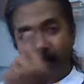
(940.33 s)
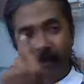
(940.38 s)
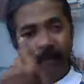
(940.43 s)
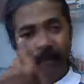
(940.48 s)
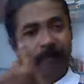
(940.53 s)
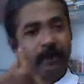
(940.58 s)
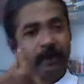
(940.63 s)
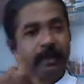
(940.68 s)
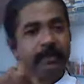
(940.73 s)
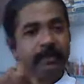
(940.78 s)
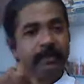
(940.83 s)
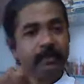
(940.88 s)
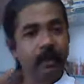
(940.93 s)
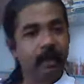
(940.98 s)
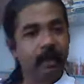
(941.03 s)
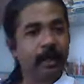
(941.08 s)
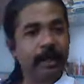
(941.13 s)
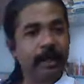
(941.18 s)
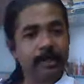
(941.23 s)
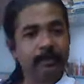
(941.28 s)
If it is
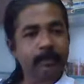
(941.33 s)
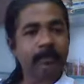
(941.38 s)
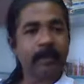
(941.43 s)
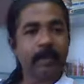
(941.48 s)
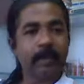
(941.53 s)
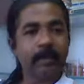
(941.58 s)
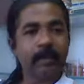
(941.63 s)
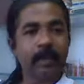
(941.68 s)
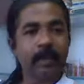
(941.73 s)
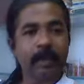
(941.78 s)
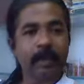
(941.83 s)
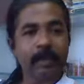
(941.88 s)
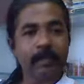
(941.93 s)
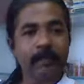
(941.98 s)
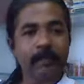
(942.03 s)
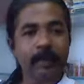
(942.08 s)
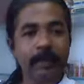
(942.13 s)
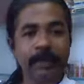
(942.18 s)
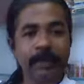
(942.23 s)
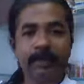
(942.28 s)
not as per your
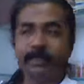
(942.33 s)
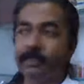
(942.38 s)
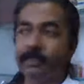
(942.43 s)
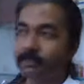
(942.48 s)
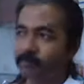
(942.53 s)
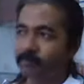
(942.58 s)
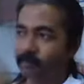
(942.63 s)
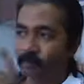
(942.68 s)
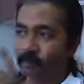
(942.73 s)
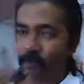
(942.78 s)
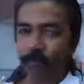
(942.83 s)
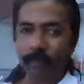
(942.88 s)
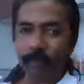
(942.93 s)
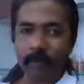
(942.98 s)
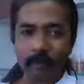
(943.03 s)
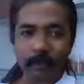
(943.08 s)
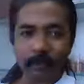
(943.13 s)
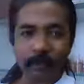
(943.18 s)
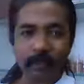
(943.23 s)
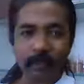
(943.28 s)
expectation, you
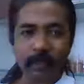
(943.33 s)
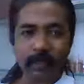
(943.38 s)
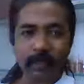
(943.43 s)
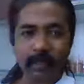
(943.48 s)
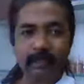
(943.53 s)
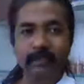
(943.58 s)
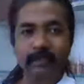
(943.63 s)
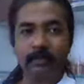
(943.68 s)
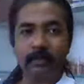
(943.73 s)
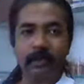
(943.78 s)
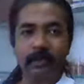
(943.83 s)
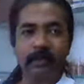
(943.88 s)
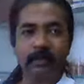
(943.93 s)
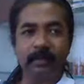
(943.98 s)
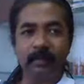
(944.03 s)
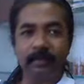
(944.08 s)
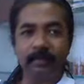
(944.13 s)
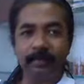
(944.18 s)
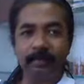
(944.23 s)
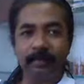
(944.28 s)
will go to the next one.
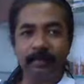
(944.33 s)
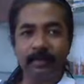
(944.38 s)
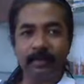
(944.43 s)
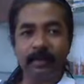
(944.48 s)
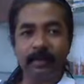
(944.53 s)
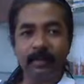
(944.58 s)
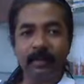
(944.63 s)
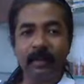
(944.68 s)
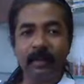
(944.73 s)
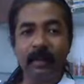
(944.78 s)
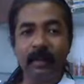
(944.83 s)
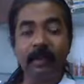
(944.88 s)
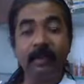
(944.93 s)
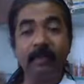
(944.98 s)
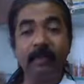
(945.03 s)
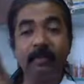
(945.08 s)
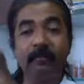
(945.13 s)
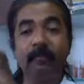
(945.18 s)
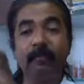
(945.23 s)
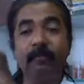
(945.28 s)
And
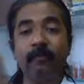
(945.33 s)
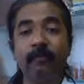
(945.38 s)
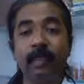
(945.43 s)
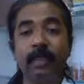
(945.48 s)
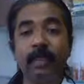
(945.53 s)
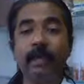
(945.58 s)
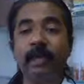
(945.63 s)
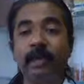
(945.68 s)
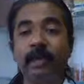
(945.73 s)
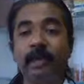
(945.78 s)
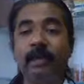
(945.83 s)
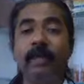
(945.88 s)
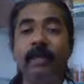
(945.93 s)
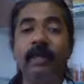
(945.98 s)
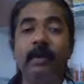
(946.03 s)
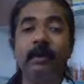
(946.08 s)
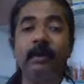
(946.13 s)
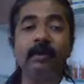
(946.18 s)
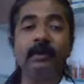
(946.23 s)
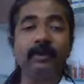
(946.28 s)
if
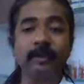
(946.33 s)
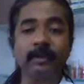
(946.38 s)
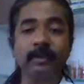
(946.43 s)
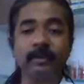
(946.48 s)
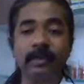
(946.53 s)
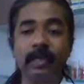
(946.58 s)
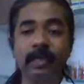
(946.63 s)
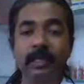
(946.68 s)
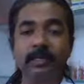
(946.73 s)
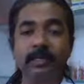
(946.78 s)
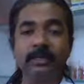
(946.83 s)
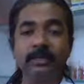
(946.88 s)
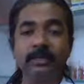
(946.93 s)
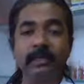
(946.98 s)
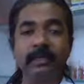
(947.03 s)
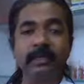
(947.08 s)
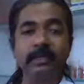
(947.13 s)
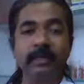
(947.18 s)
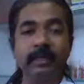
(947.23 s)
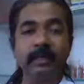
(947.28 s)
he also
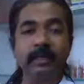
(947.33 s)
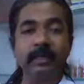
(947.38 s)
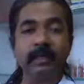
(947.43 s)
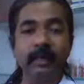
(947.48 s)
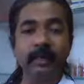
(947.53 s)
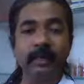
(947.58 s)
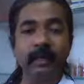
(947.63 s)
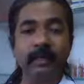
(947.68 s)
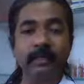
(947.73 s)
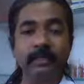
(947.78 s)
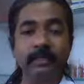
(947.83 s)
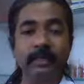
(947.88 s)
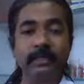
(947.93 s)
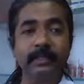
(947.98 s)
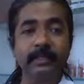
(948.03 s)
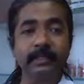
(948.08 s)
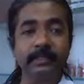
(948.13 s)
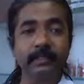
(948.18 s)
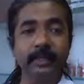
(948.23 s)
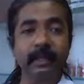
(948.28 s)
says
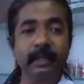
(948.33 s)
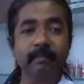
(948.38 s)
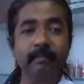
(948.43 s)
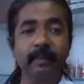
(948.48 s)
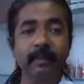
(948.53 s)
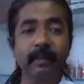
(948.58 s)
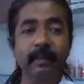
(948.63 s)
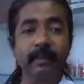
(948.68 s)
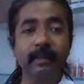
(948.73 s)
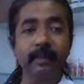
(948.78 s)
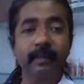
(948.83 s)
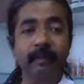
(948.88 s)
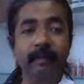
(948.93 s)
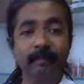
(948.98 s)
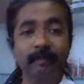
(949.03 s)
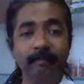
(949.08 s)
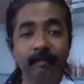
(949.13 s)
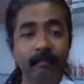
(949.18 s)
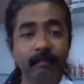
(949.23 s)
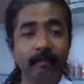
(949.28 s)
the same thing
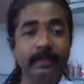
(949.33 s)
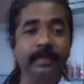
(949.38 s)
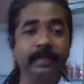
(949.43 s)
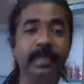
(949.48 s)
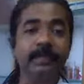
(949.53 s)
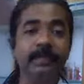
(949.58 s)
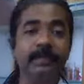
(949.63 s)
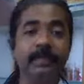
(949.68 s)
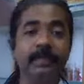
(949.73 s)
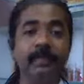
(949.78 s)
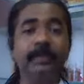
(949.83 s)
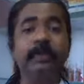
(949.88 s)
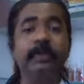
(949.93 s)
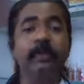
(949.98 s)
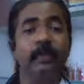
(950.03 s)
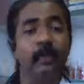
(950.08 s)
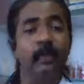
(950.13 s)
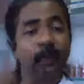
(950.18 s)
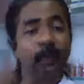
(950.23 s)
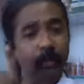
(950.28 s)
which I said,
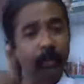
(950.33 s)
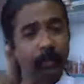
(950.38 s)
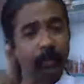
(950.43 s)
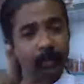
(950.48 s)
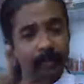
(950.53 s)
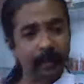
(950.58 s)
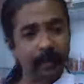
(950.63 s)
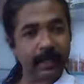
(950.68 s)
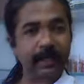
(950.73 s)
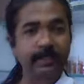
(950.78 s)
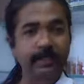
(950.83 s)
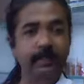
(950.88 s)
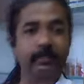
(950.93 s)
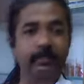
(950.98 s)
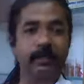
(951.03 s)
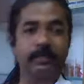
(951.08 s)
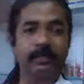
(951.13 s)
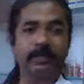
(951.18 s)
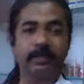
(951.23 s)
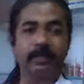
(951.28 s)
you will go to the next
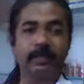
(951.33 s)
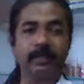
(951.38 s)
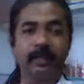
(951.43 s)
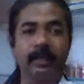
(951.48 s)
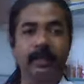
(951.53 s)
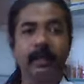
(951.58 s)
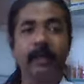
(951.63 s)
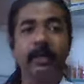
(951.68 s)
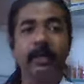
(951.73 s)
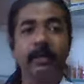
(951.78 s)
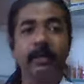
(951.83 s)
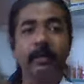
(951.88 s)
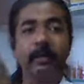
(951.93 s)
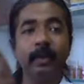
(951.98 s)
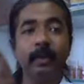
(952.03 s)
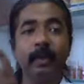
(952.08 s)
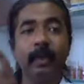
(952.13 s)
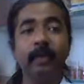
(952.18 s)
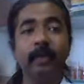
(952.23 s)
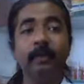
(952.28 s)
person.
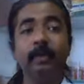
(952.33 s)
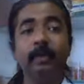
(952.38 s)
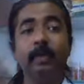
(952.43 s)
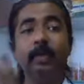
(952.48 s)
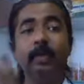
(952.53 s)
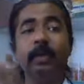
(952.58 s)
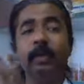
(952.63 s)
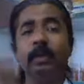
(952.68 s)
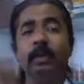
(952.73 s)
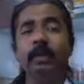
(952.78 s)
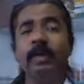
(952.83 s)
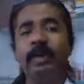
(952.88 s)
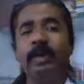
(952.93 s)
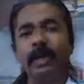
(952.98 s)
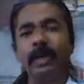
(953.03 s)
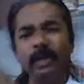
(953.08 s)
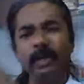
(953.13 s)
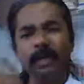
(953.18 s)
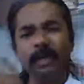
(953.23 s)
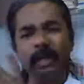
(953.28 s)
You will
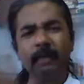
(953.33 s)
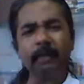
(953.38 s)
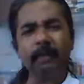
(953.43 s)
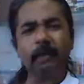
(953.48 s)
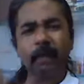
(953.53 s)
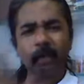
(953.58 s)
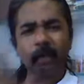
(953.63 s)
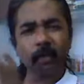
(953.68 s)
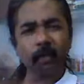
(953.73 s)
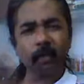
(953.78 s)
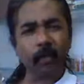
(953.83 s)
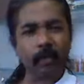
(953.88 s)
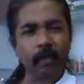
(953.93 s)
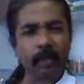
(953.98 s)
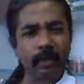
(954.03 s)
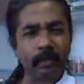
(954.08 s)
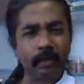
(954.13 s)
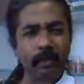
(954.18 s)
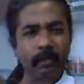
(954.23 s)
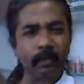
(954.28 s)
keep on
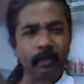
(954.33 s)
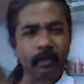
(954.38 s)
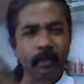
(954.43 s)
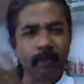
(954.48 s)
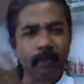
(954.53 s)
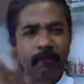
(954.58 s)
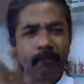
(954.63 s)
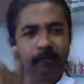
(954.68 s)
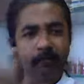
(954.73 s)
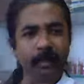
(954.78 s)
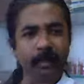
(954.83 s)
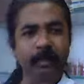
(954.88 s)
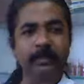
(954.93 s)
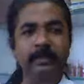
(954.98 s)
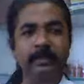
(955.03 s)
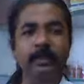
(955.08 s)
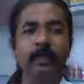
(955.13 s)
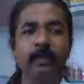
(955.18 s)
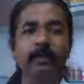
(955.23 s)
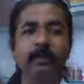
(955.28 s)
going to the
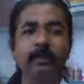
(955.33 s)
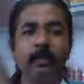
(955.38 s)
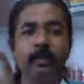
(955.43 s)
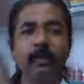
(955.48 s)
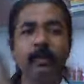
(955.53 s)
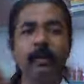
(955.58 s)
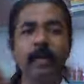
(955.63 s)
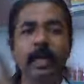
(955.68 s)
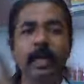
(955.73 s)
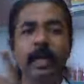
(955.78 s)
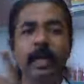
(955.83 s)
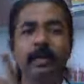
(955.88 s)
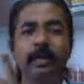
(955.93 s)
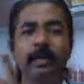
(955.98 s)
person who